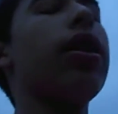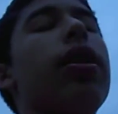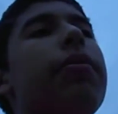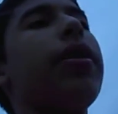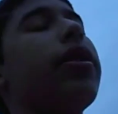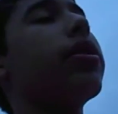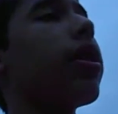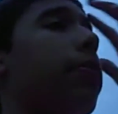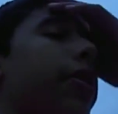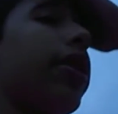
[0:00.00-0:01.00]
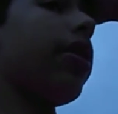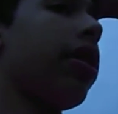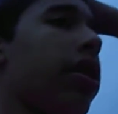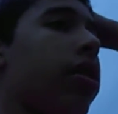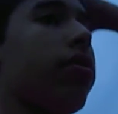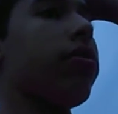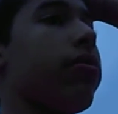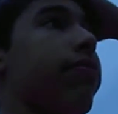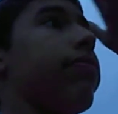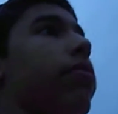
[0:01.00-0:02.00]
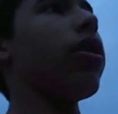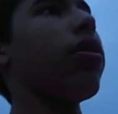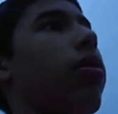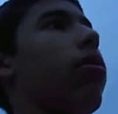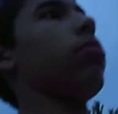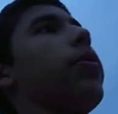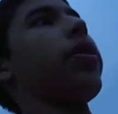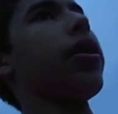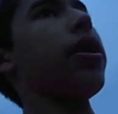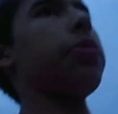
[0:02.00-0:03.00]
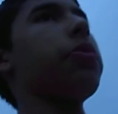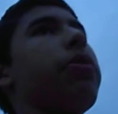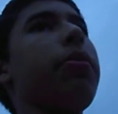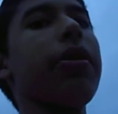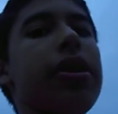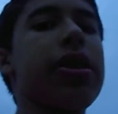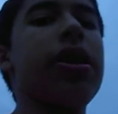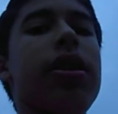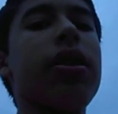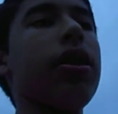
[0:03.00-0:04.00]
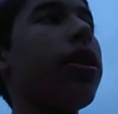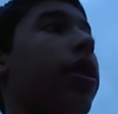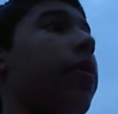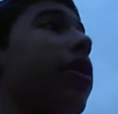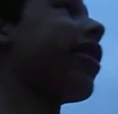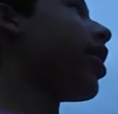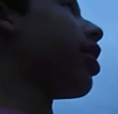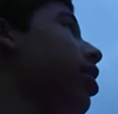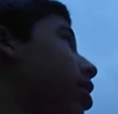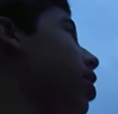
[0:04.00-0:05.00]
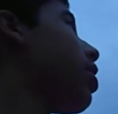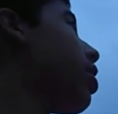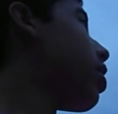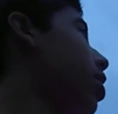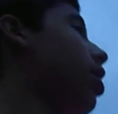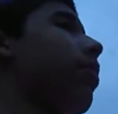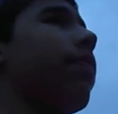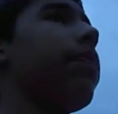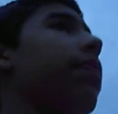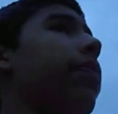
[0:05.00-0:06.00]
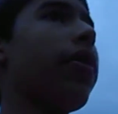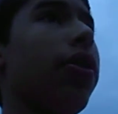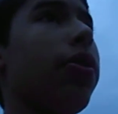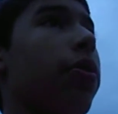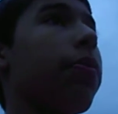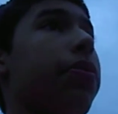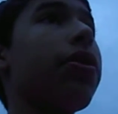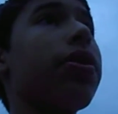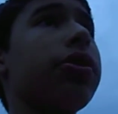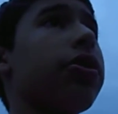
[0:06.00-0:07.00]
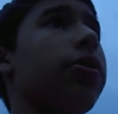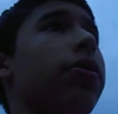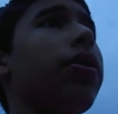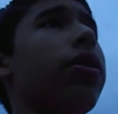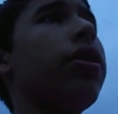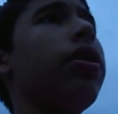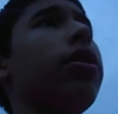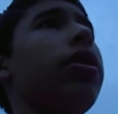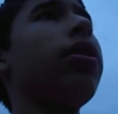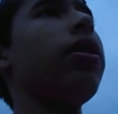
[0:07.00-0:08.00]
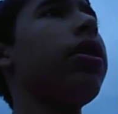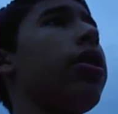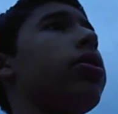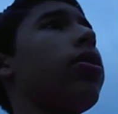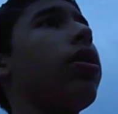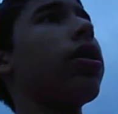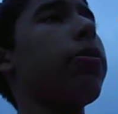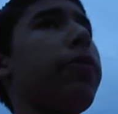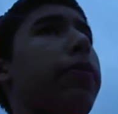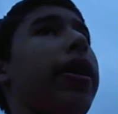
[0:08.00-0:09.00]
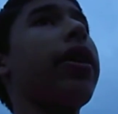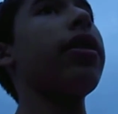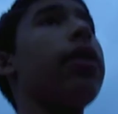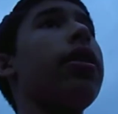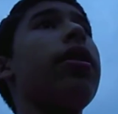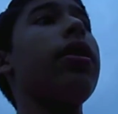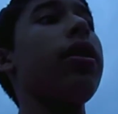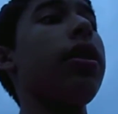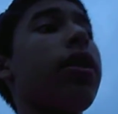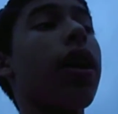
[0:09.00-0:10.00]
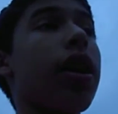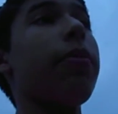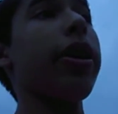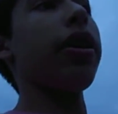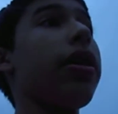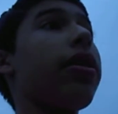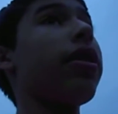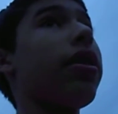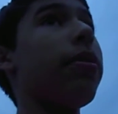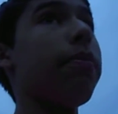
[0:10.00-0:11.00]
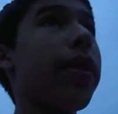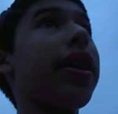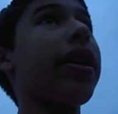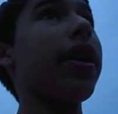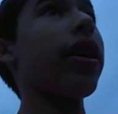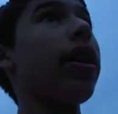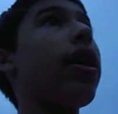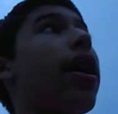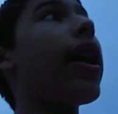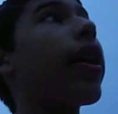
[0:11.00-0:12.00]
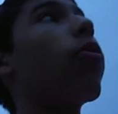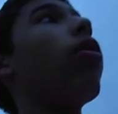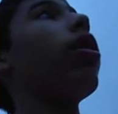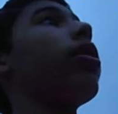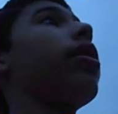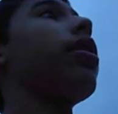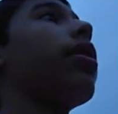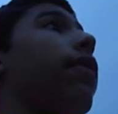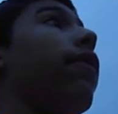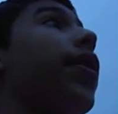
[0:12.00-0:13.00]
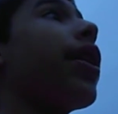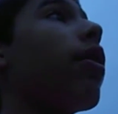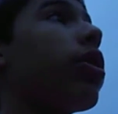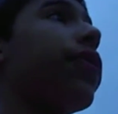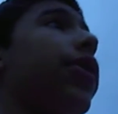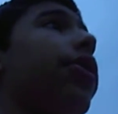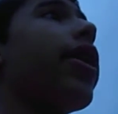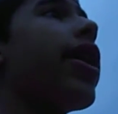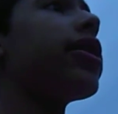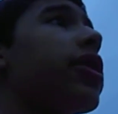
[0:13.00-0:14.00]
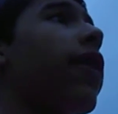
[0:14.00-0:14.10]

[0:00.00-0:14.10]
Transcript: um, it's gonna be all about games, pretty much. And I'm gonna get um, a new computer soon. So I'm gonna make, I'm gonna make making high quality videos for you guys.